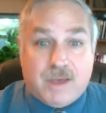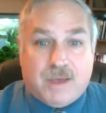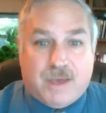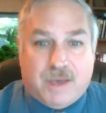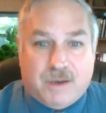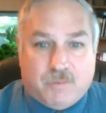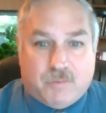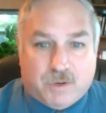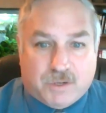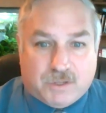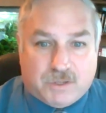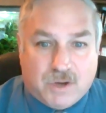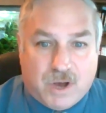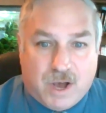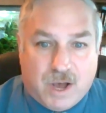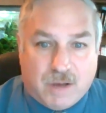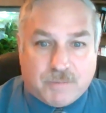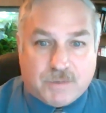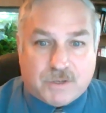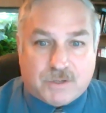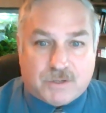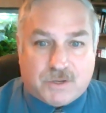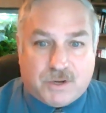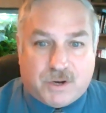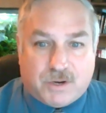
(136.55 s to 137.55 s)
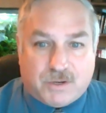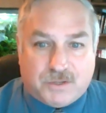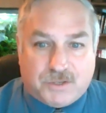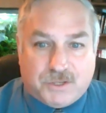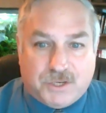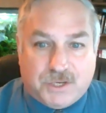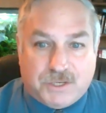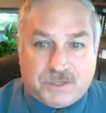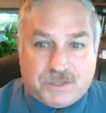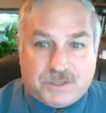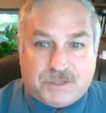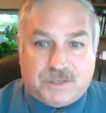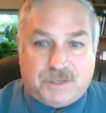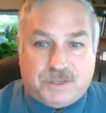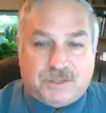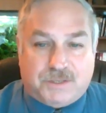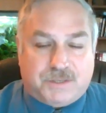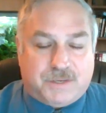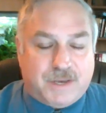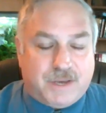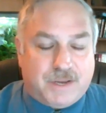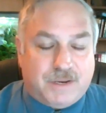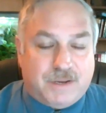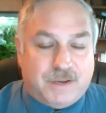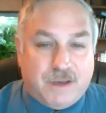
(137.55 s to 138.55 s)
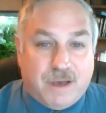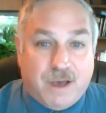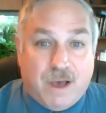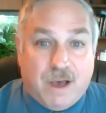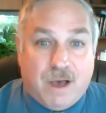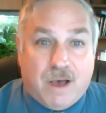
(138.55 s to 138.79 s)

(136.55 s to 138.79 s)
And when Thomas saw Jesus, he said,